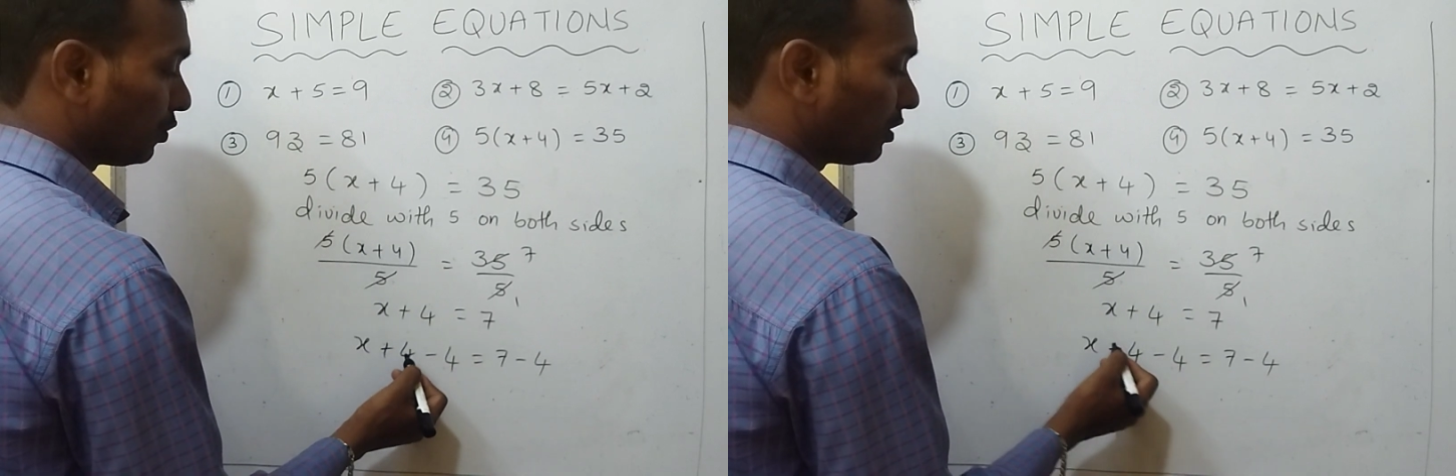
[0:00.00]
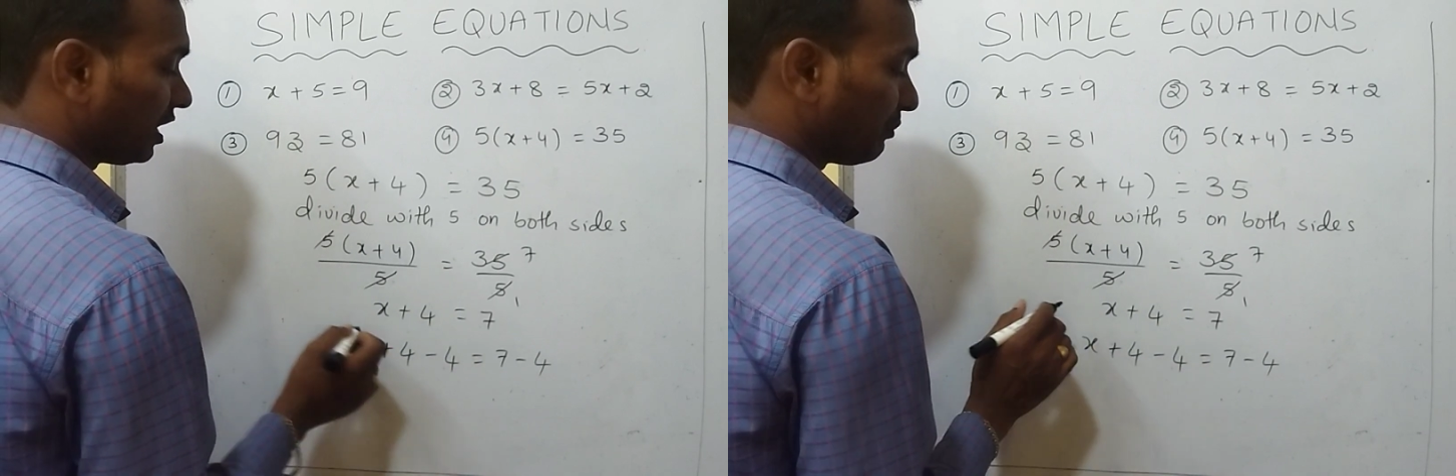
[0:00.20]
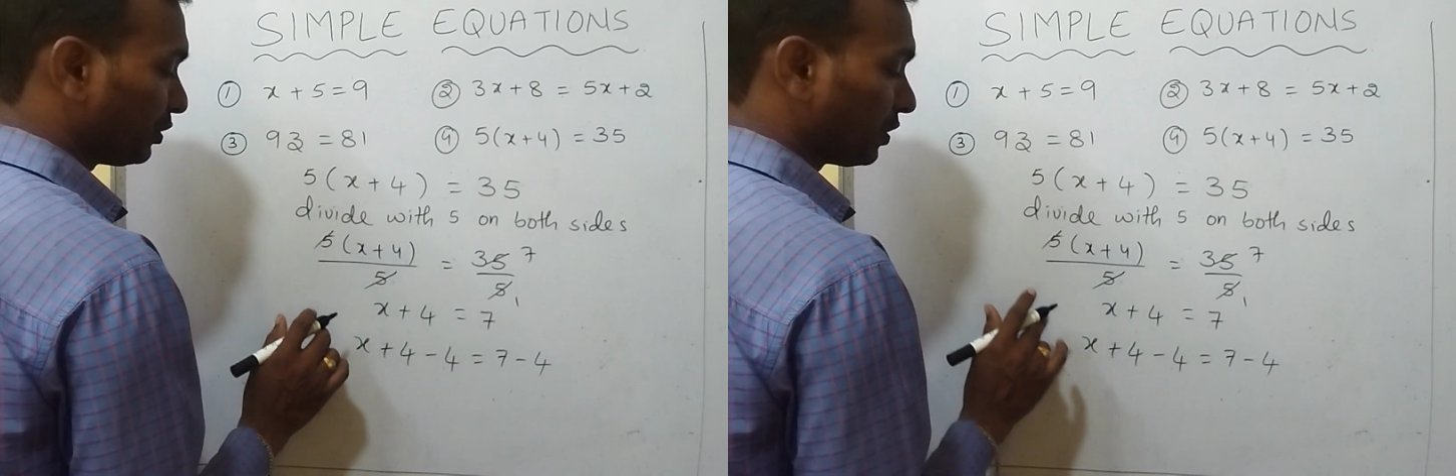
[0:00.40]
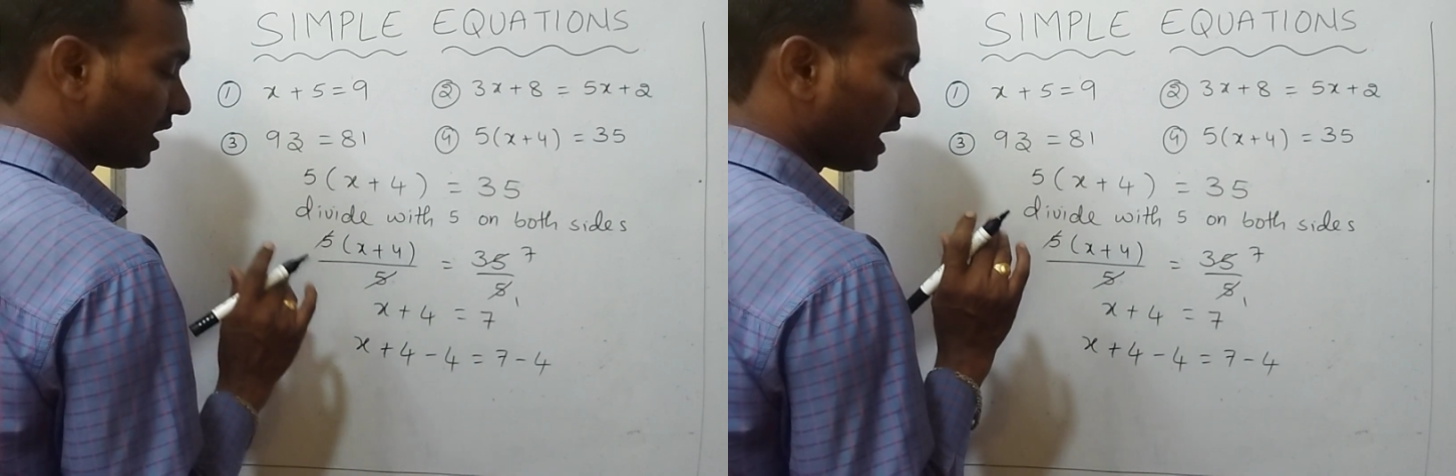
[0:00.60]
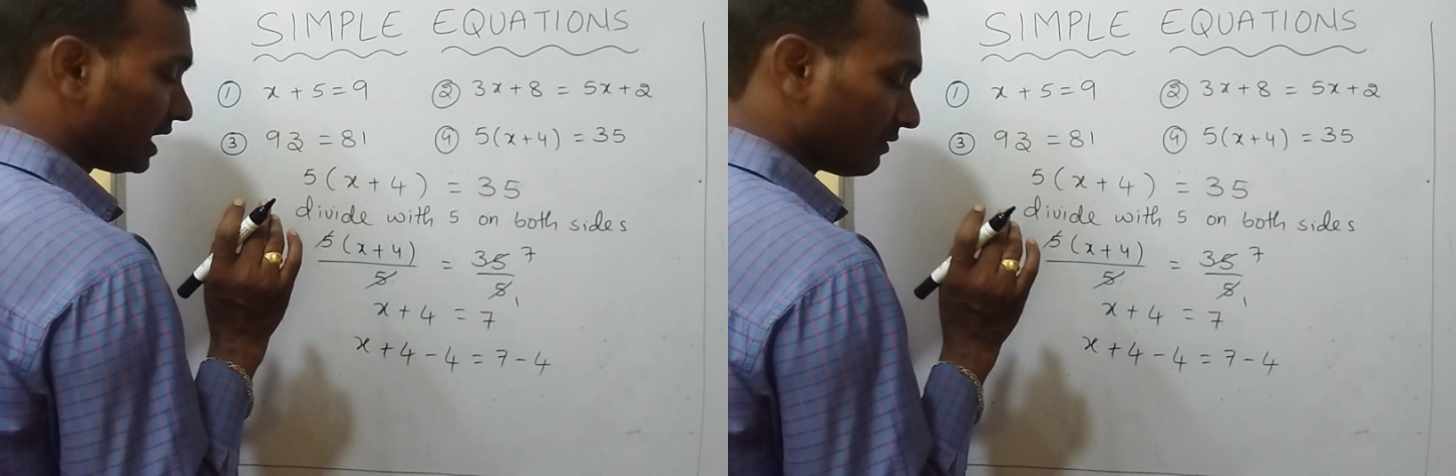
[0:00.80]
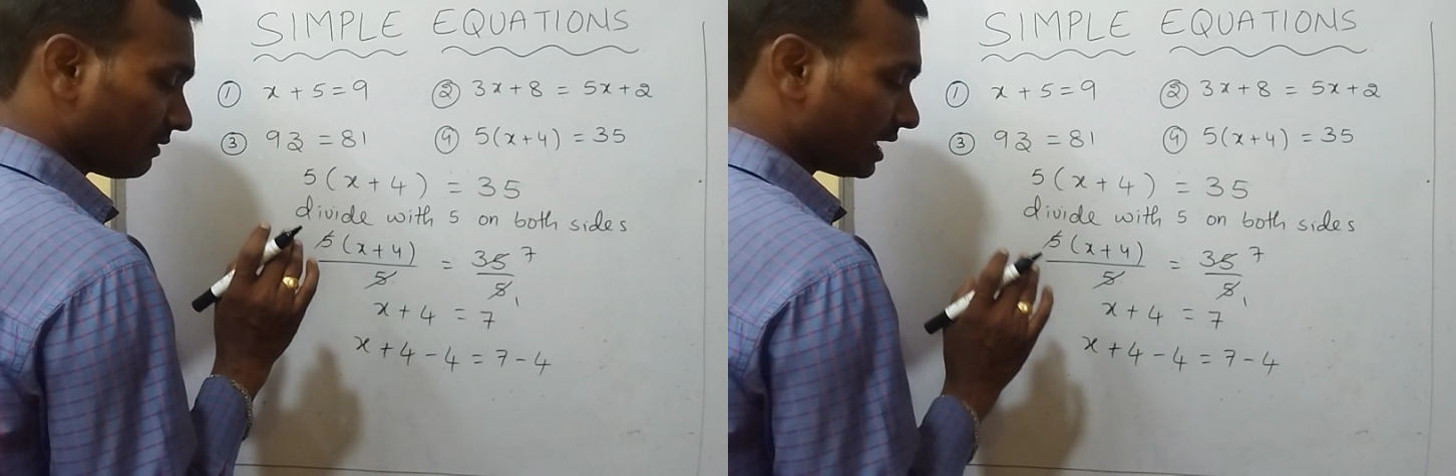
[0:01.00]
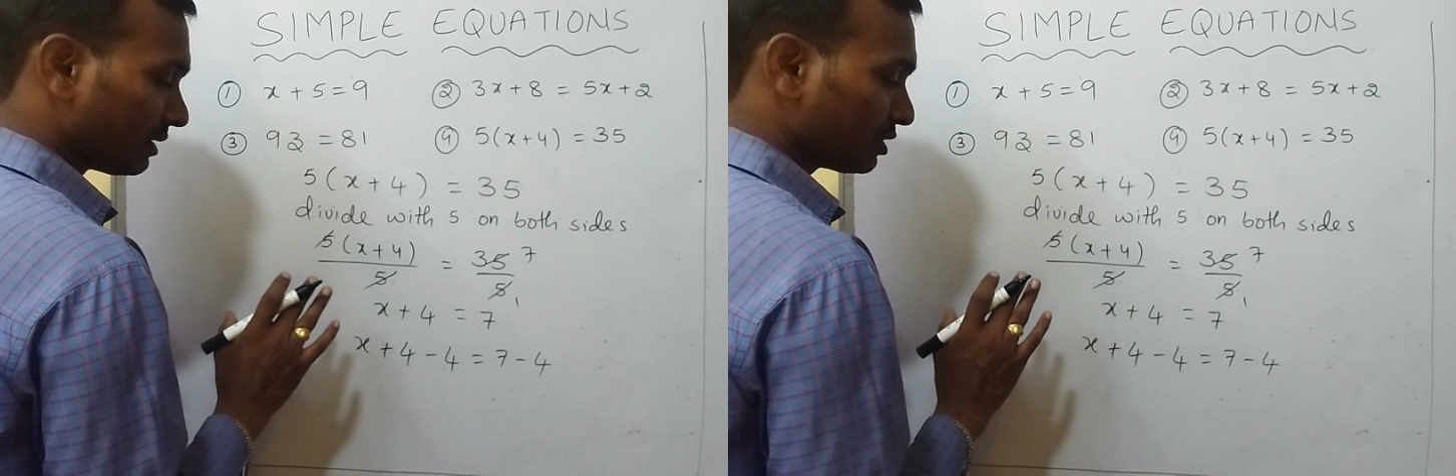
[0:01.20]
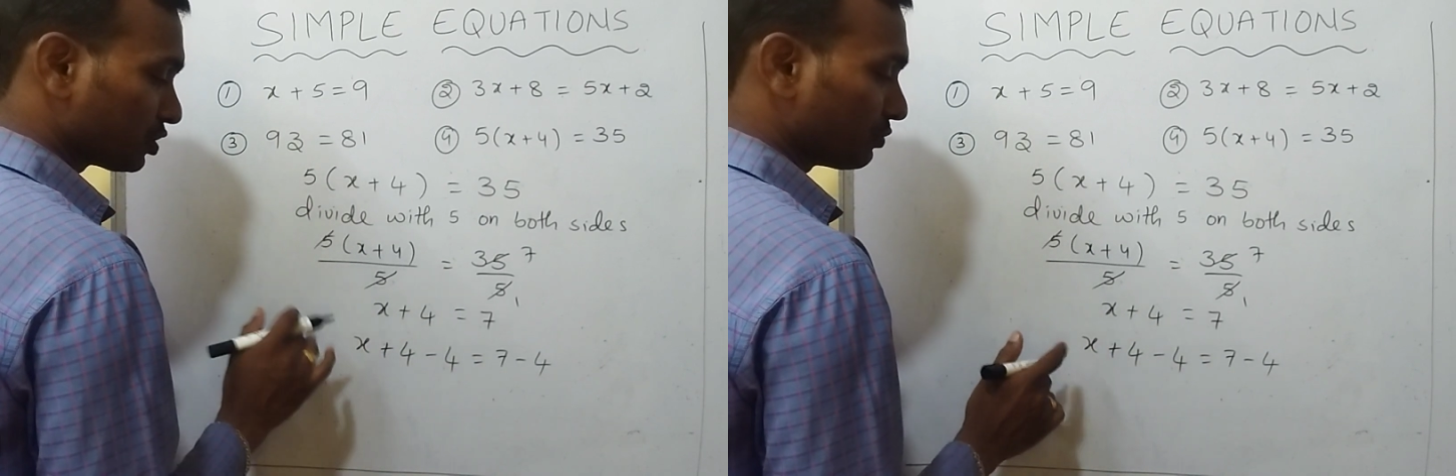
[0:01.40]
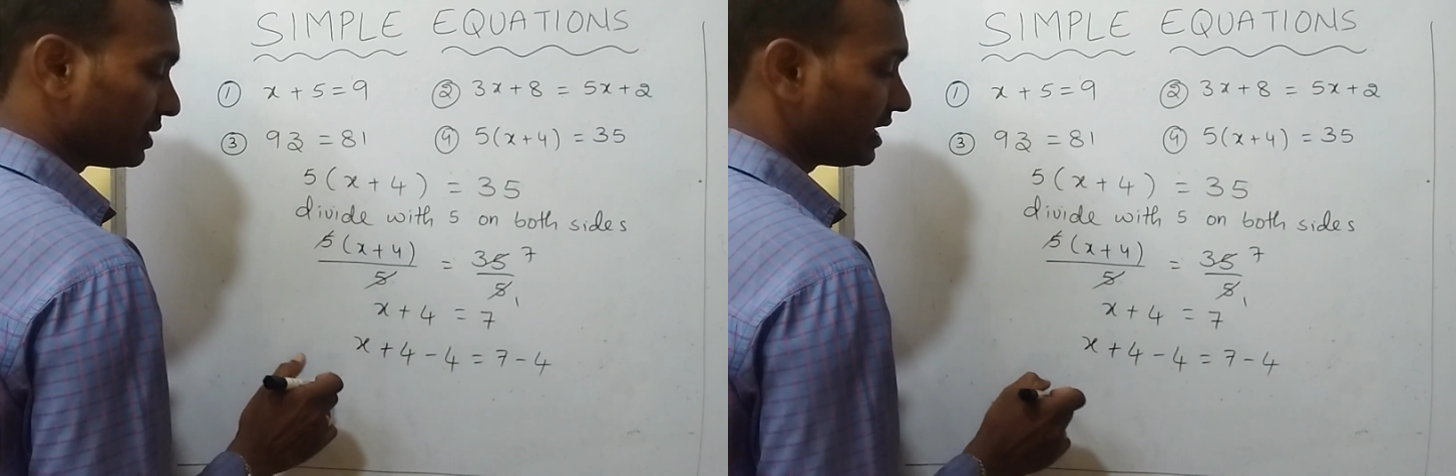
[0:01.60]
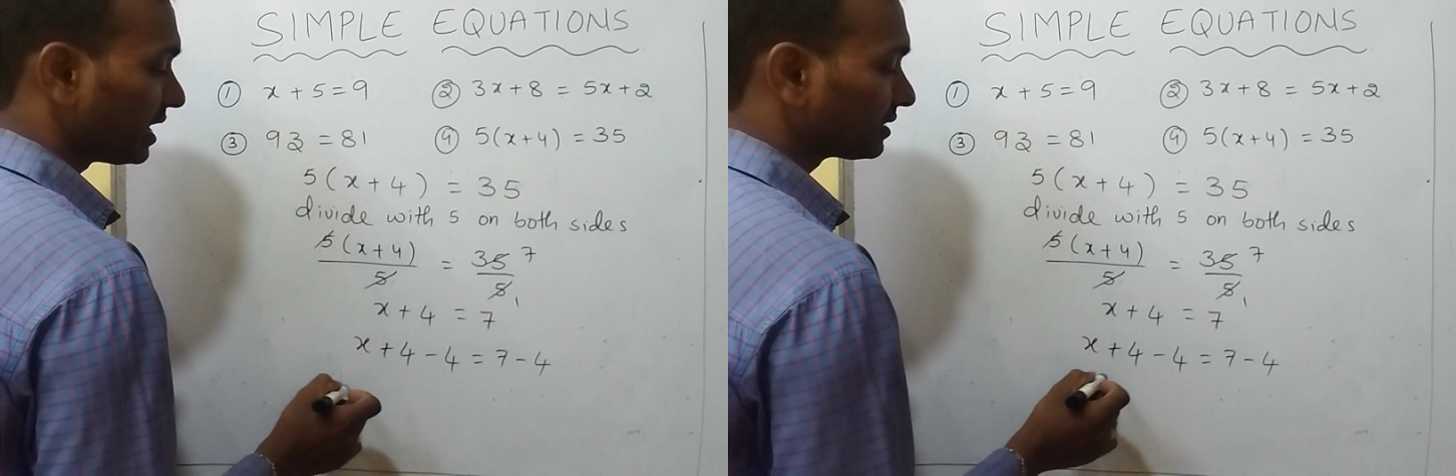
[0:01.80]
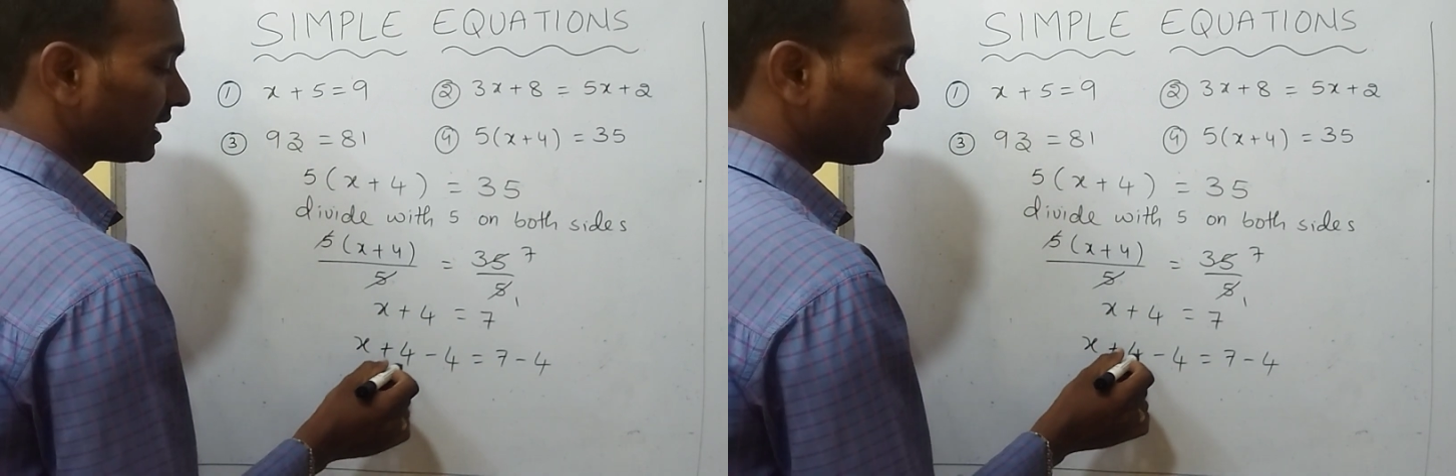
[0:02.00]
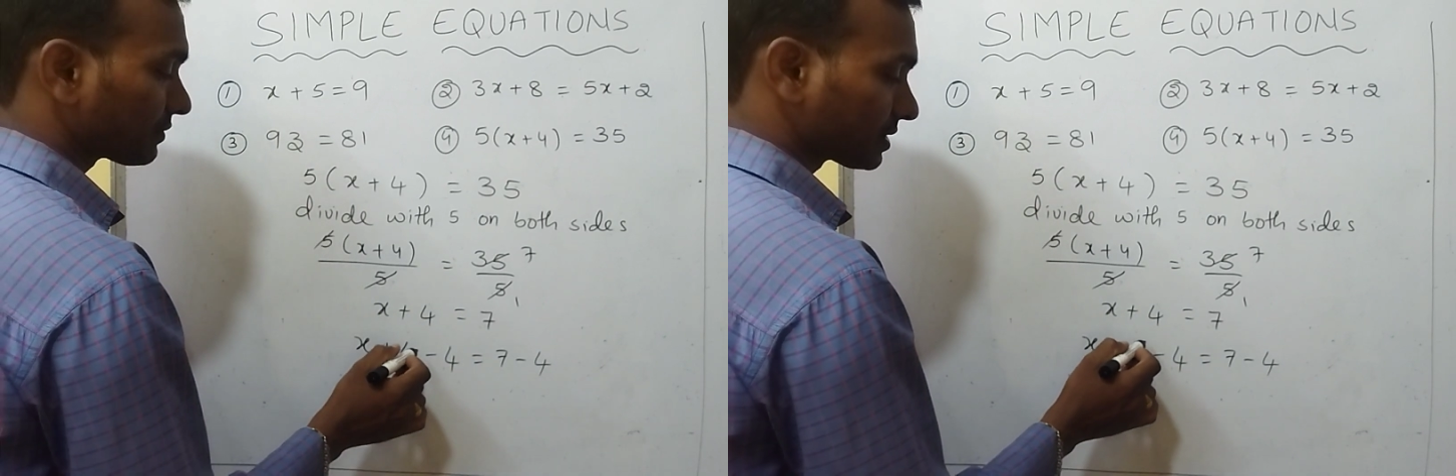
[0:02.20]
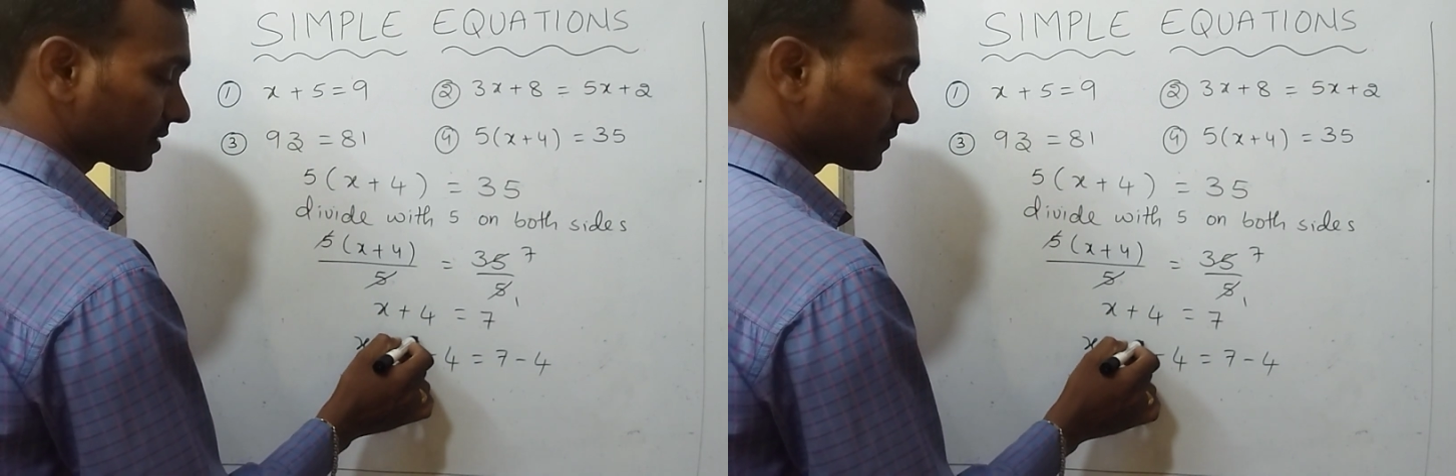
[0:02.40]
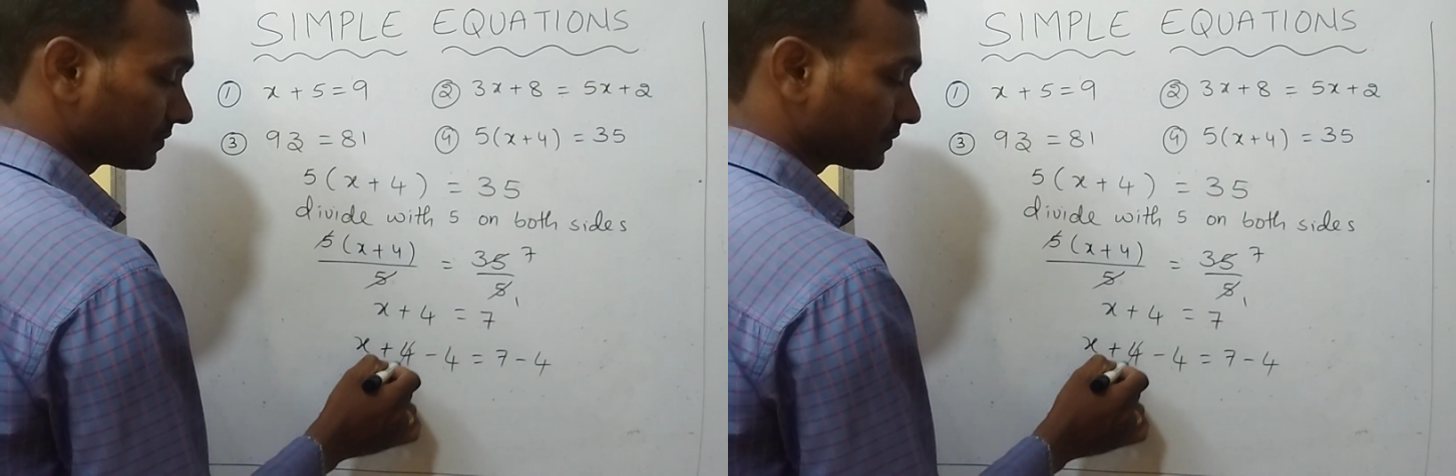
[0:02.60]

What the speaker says: Only purely variable should be there on the left.